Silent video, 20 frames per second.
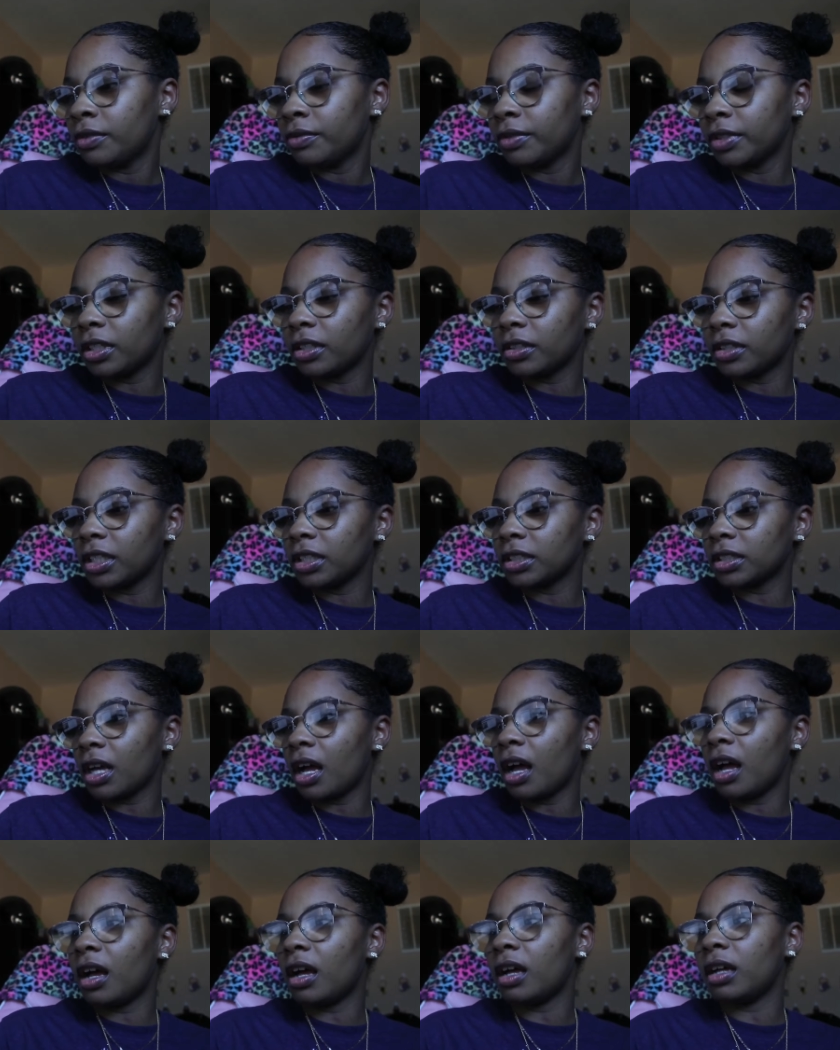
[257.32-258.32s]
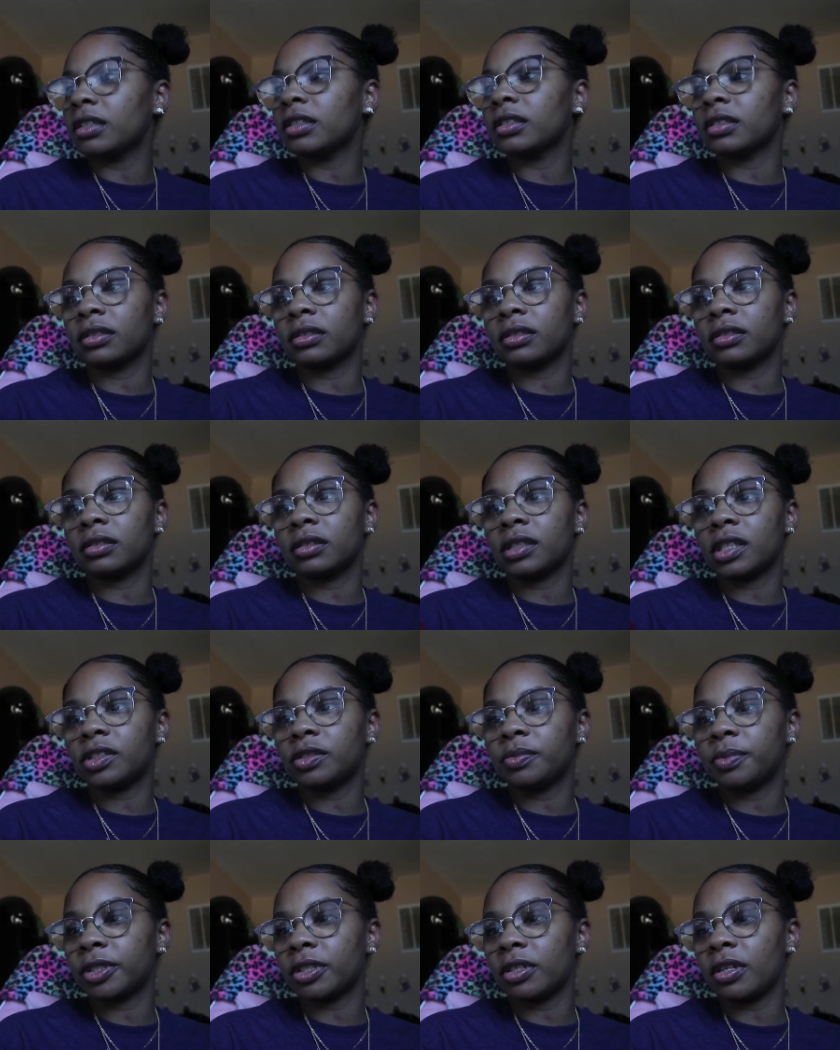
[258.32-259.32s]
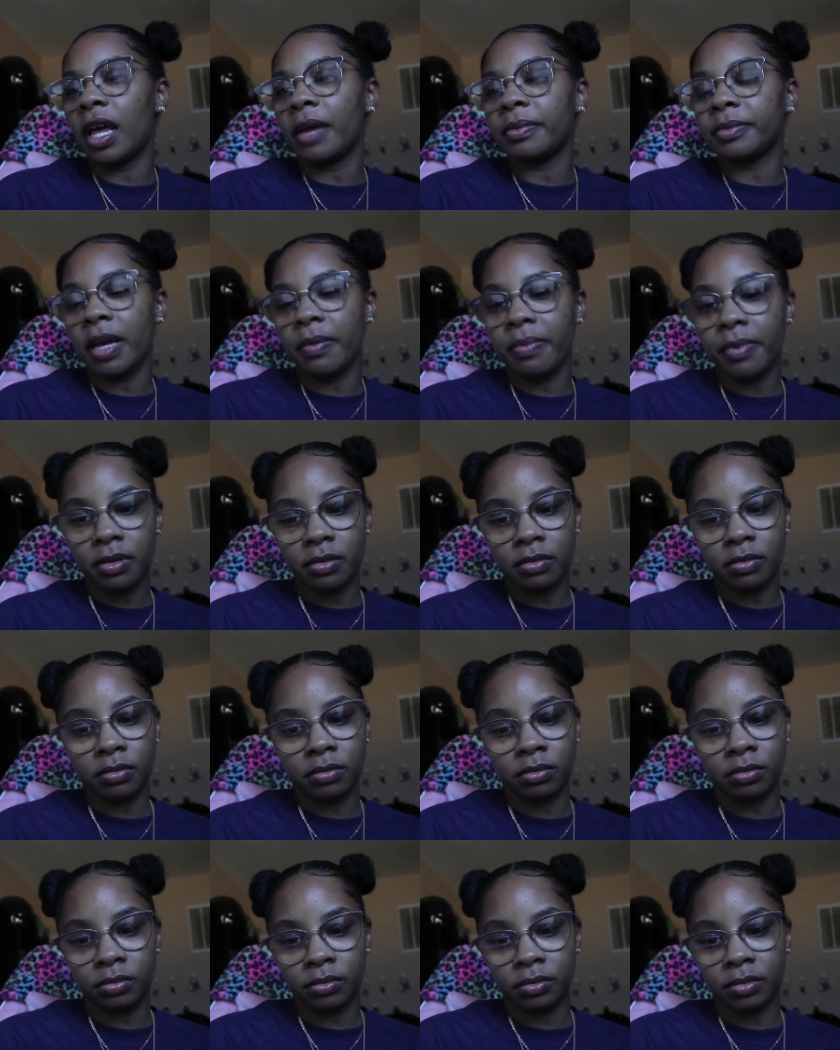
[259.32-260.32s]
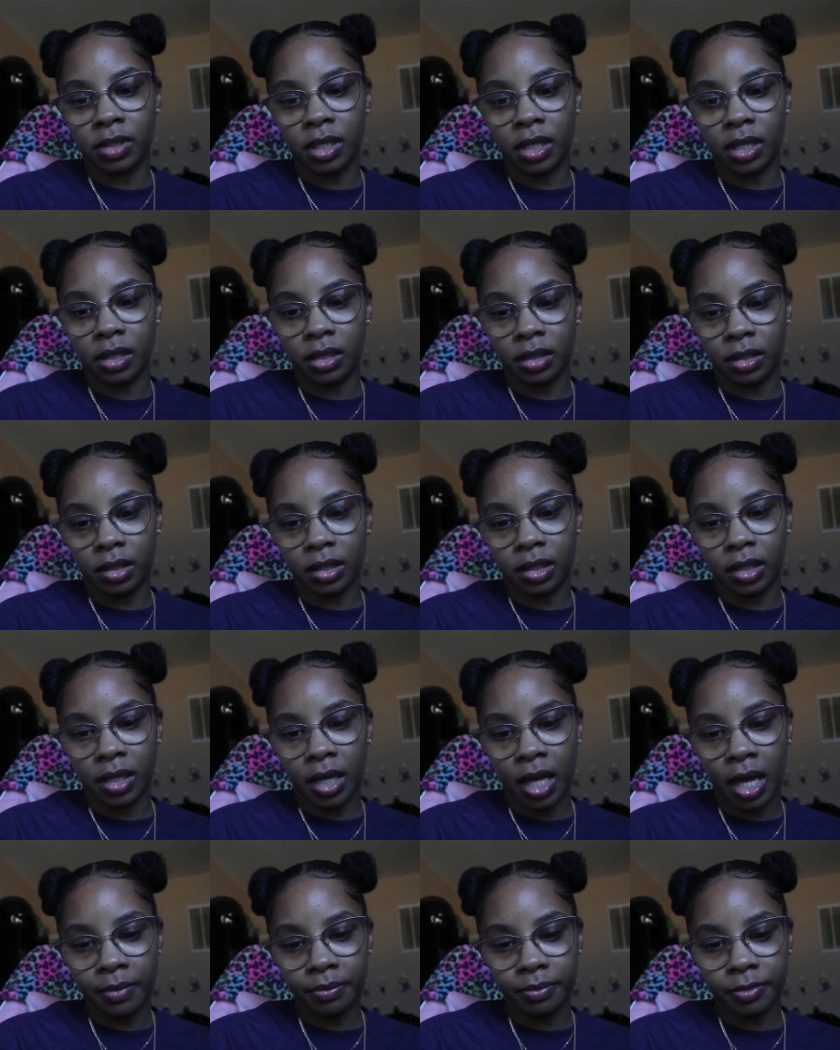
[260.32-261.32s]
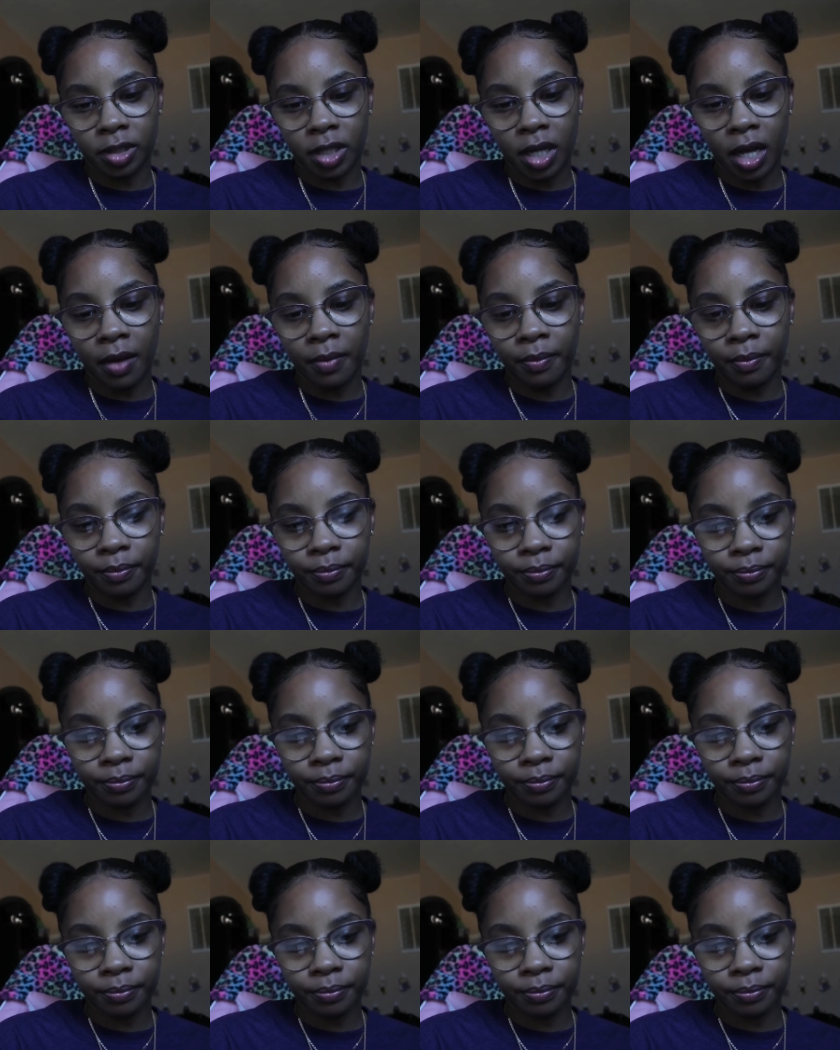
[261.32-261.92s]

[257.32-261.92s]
what the thing's called that you put your laptop on? A laptop.